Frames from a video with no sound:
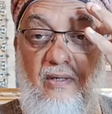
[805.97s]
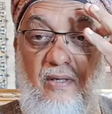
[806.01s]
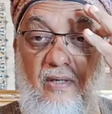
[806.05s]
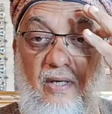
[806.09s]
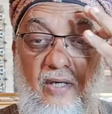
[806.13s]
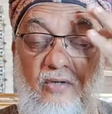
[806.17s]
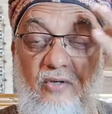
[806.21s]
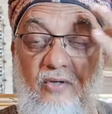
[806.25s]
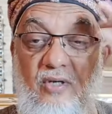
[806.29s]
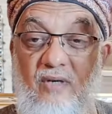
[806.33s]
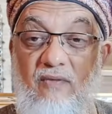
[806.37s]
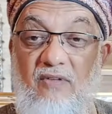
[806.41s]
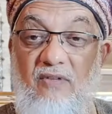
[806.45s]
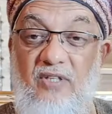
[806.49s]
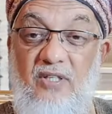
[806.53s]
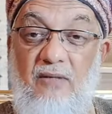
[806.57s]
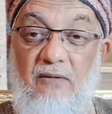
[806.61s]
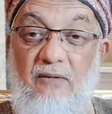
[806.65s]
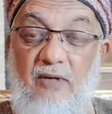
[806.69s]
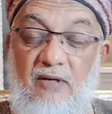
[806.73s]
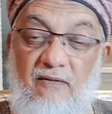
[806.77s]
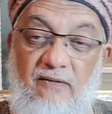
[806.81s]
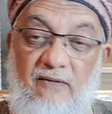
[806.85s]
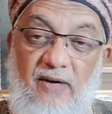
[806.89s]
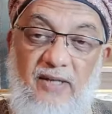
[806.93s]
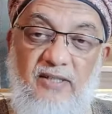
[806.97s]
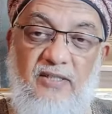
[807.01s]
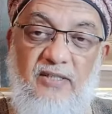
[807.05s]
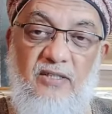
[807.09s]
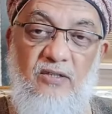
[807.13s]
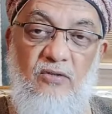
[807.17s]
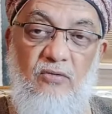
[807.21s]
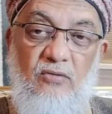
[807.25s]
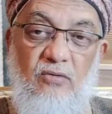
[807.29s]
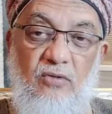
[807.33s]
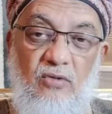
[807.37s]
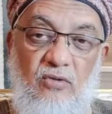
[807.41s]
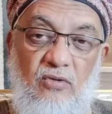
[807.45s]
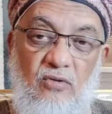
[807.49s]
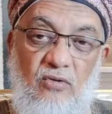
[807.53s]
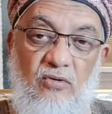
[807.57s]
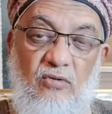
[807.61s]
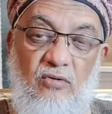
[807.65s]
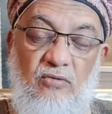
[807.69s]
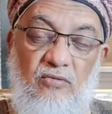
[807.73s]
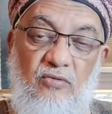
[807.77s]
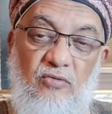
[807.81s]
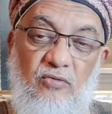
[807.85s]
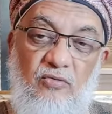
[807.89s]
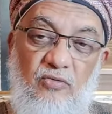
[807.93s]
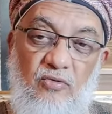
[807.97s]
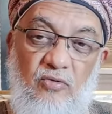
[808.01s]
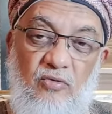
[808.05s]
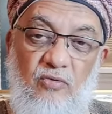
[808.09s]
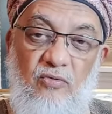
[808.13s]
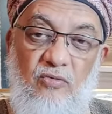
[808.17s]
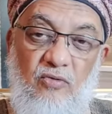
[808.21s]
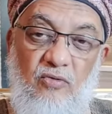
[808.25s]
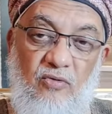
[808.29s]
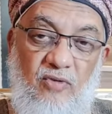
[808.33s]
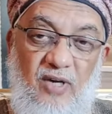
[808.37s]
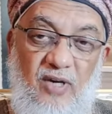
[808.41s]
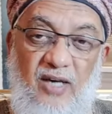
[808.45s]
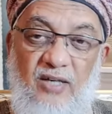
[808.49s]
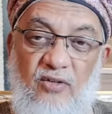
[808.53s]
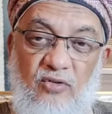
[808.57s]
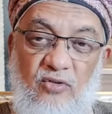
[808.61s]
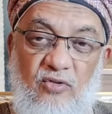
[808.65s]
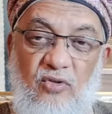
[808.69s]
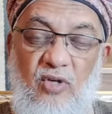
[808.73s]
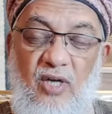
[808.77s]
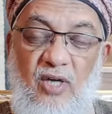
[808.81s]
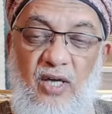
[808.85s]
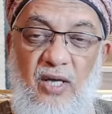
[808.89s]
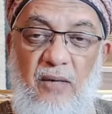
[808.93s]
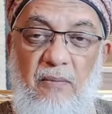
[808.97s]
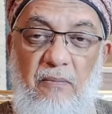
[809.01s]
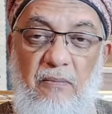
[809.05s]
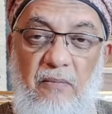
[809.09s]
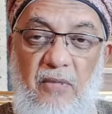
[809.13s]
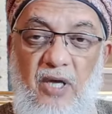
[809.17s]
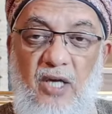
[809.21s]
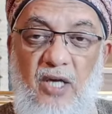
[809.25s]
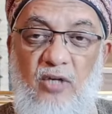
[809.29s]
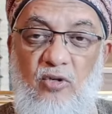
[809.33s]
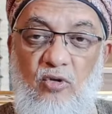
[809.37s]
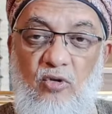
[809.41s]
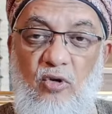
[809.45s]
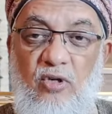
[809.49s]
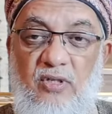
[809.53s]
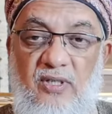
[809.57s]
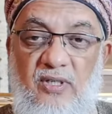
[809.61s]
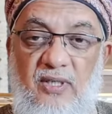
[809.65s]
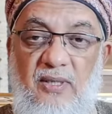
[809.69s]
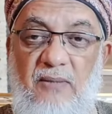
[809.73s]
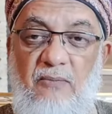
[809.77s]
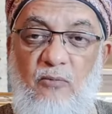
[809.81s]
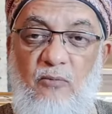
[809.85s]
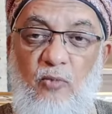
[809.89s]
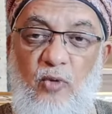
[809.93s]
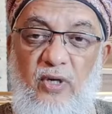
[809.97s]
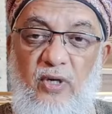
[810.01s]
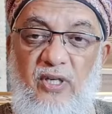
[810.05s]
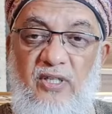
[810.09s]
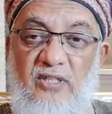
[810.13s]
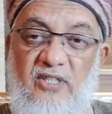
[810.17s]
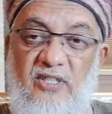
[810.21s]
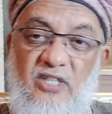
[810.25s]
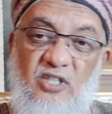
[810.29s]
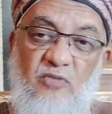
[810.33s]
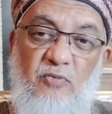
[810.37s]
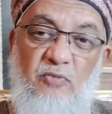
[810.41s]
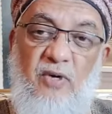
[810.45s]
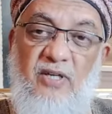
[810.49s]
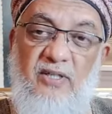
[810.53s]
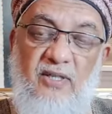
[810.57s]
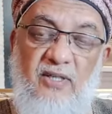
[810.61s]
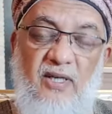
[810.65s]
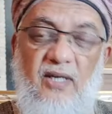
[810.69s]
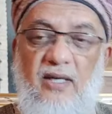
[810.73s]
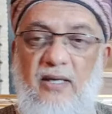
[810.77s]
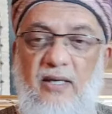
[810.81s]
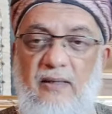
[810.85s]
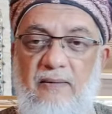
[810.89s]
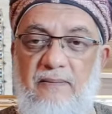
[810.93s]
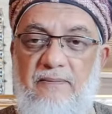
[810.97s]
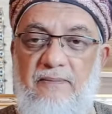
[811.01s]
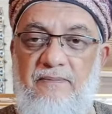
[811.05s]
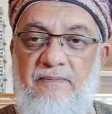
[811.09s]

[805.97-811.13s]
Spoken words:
And you're giving them advice, and you're trying to make your team win just by yelling.